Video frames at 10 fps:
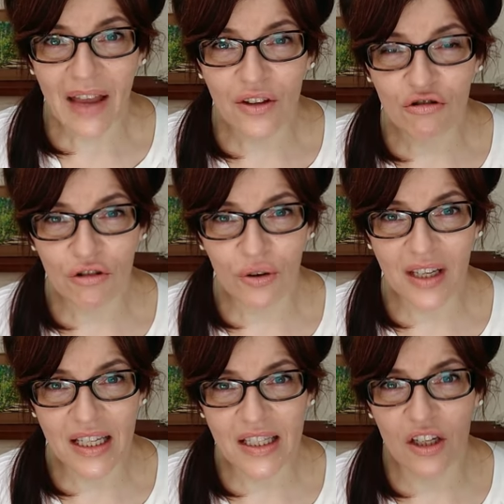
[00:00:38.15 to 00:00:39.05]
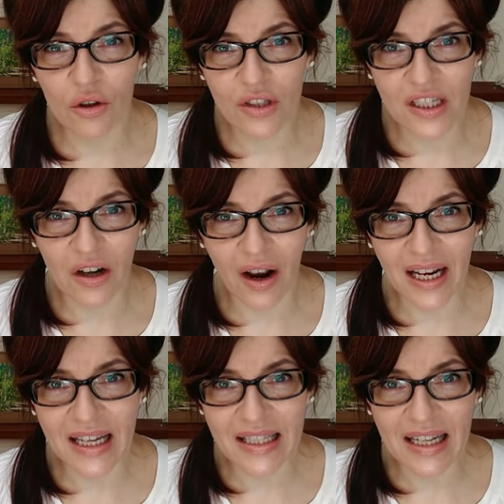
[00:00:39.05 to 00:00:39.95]
And the truth is that your
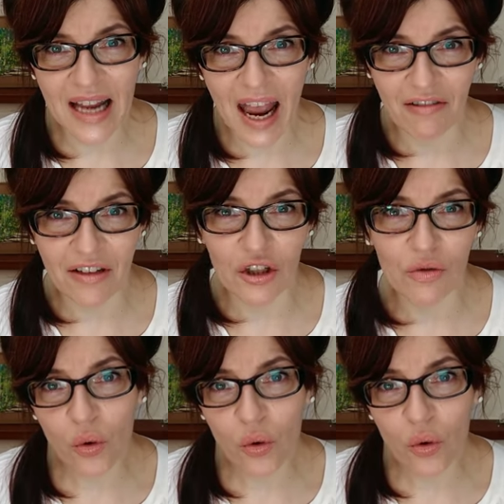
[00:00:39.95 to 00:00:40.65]
style is inherent.